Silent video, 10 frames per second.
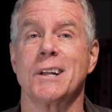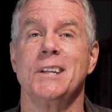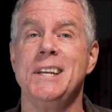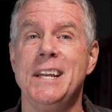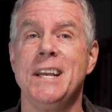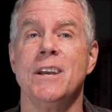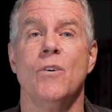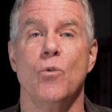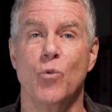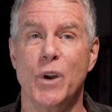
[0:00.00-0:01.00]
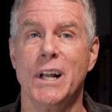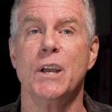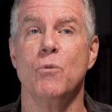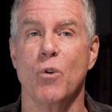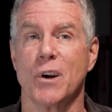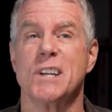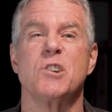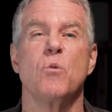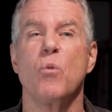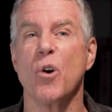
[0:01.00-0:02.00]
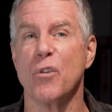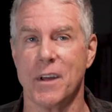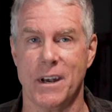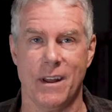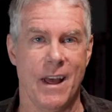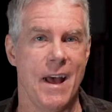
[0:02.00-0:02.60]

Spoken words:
cleaning really work? Is it worth it?